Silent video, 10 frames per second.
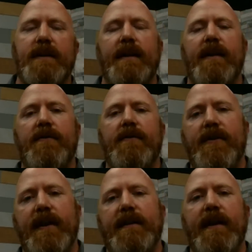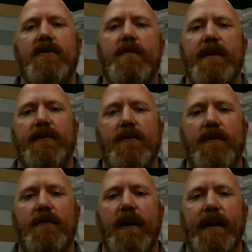another thing that you can be doing
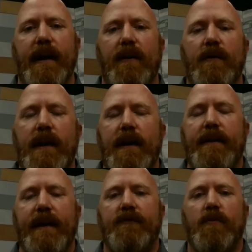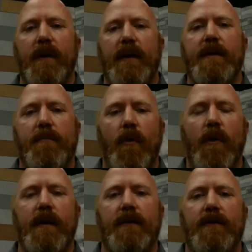right now that's really
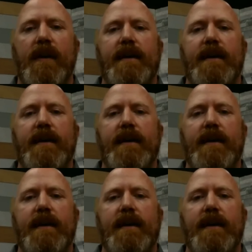important